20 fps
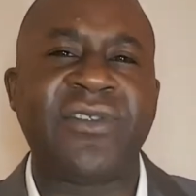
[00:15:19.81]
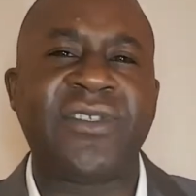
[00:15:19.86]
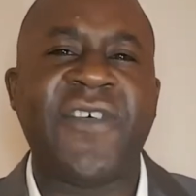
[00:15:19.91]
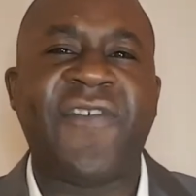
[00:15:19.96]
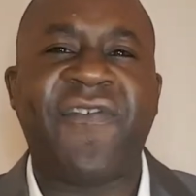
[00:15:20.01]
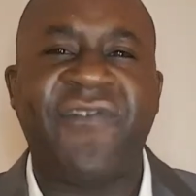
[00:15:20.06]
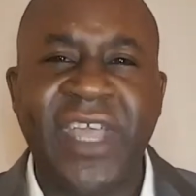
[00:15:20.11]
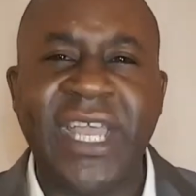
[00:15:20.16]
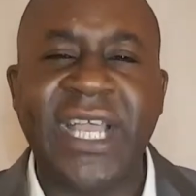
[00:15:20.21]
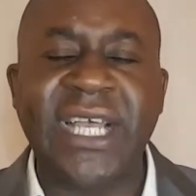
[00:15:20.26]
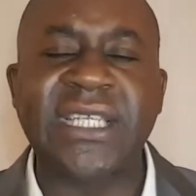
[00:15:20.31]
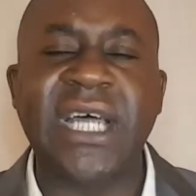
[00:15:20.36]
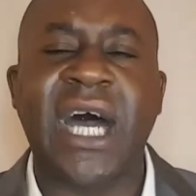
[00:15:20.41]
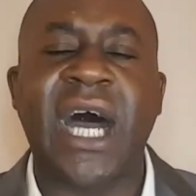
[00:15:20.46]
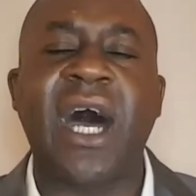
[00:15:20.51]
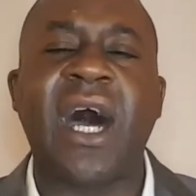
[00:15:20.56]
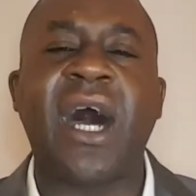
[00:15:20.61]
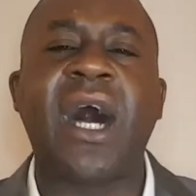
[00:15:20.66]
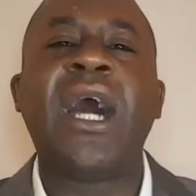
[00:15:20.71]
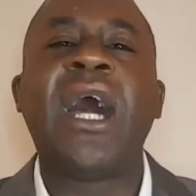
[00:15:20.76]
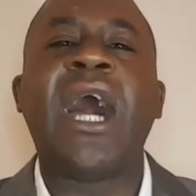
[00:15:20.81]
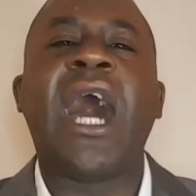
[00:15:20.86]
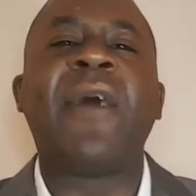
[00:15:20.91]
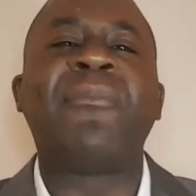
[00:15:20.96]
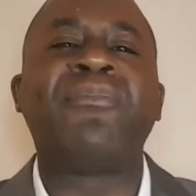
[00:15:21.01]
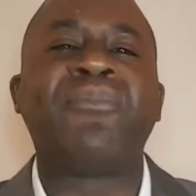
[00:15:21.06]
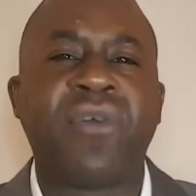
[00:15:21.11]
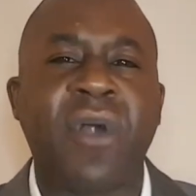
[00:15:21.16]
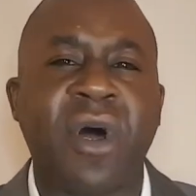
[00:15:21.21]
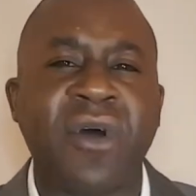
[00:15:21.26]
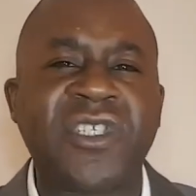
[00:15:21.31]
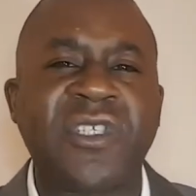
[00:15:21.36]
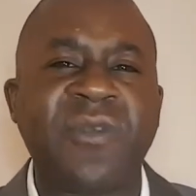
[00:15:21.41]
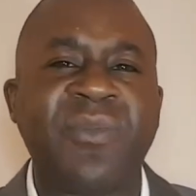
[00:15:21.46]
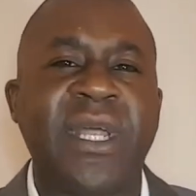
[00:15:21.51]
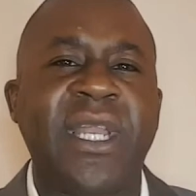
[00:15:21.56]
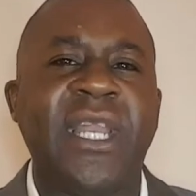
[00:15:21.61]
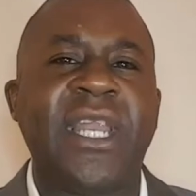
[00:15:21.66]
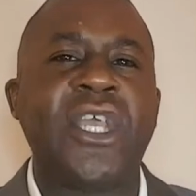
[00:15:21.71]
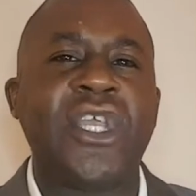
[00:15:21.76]
The figures are
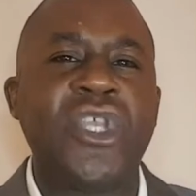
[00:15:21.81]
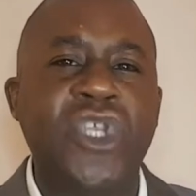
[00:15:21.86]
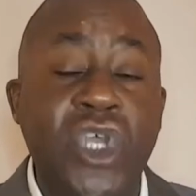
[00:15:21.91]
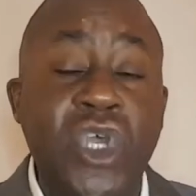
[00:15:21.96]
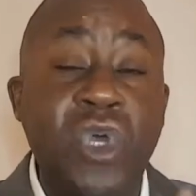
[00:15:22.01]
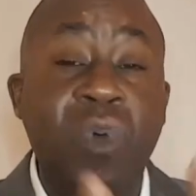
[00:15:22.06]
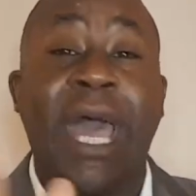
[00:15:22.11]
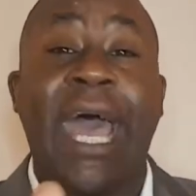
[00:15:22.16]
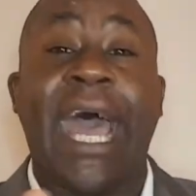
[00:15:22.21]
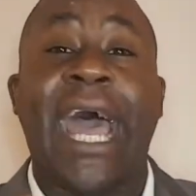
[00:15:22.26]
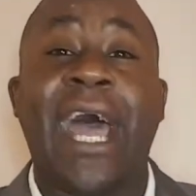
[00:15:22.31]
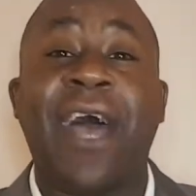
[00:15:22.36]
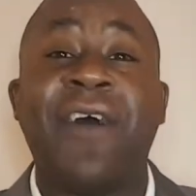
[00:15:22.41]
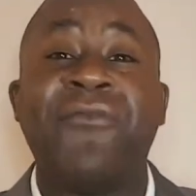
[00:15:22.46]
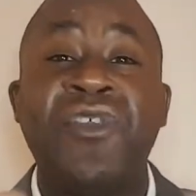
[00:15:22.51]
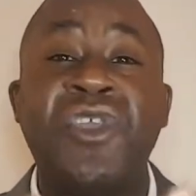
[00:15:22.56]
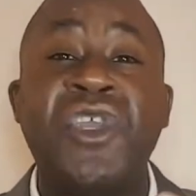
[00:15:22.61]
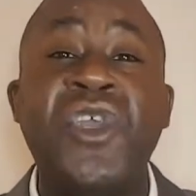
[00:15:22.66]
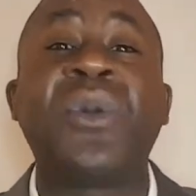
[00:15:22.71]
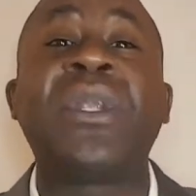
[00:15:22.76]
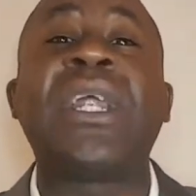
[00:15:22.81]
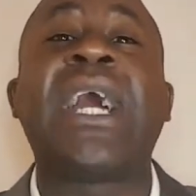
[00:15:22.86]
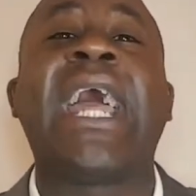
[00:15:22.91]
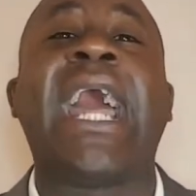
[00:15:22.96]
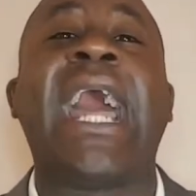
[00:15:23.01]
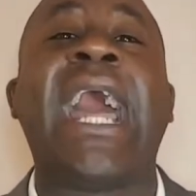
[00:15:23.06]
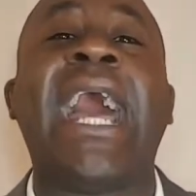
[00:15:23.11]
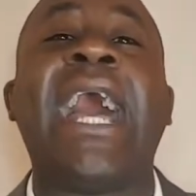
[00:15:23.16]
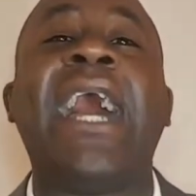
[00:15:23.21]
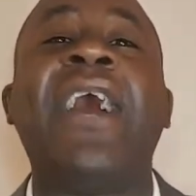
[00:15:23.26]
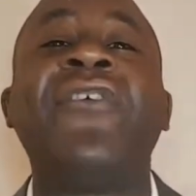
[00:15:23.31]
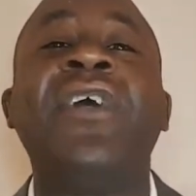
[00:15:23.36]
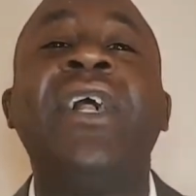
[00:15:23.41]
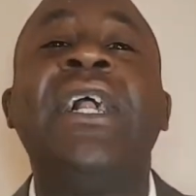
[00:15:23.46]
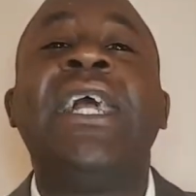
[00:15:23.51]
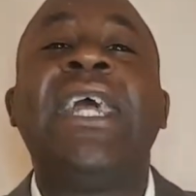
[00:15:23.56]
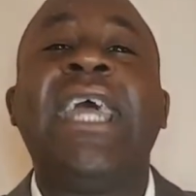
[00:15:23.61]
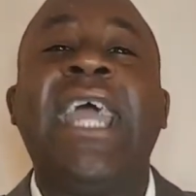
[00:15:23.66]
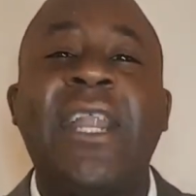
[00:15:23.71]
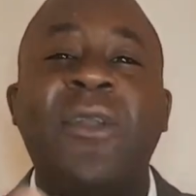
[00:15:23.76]
approximately you and I have
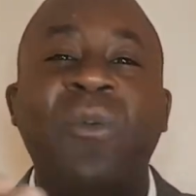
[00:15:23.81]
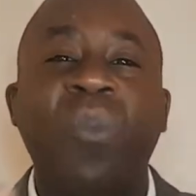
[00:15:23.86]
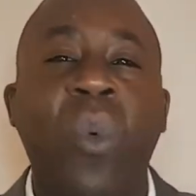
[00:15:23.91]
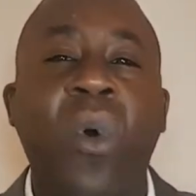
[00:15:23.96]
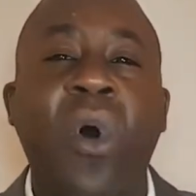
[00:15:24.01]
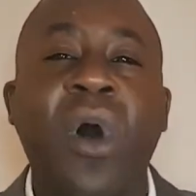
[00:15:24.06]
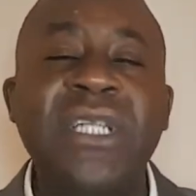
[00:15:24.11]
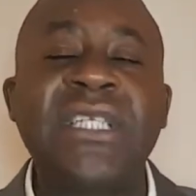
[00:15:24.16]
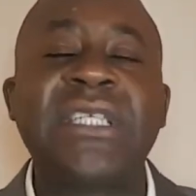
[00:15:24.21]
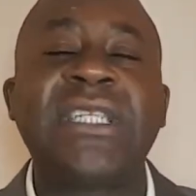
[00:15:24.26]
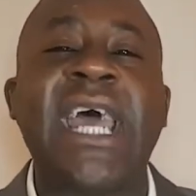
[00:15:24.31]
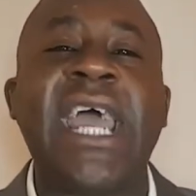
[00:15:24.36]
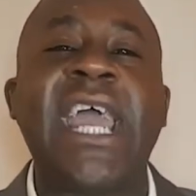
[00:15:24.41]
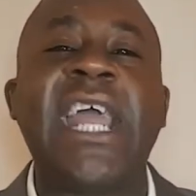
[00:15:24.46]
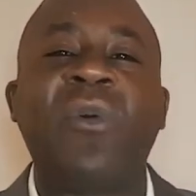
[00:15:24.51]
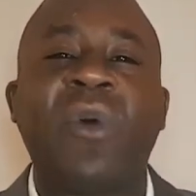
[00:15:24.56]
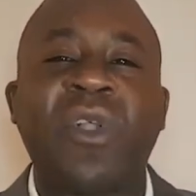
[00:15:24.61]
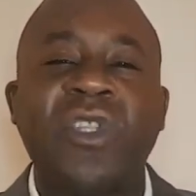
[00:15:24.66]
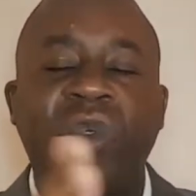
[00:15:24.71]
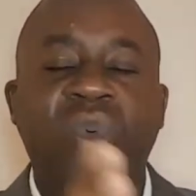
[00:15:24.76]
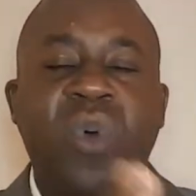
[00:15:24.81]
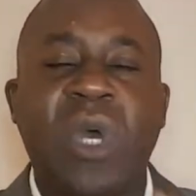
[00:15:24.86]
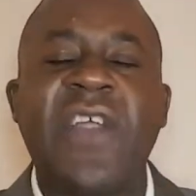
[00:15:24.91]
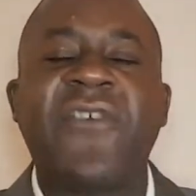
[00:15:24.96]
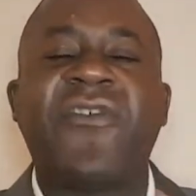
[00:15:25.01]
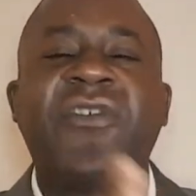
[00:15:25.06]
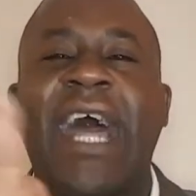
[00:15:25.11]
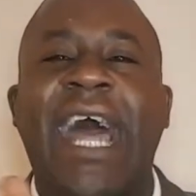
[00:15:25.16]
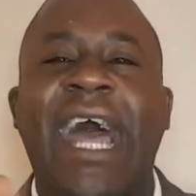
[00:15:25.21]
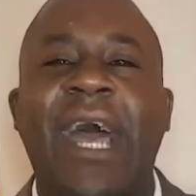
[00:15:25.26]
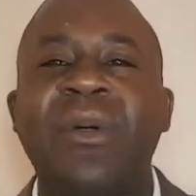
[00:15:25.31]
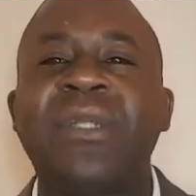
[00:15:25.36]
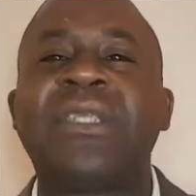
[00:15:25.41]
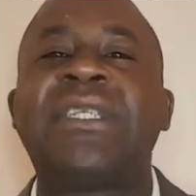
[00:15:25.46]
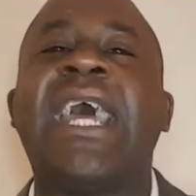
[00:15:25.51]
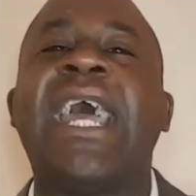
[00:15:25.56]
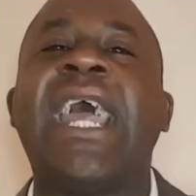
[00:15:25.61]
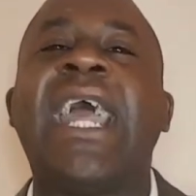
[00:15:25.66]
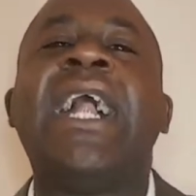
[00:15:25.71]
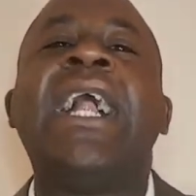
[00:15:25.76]
in one day, in one 24-hour
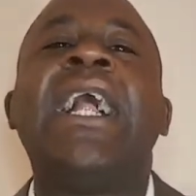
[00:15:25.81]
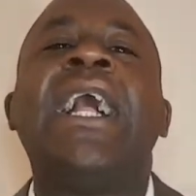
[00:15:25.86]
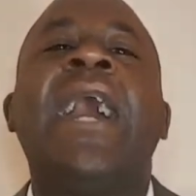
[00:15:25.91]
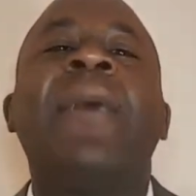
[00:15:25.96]
day,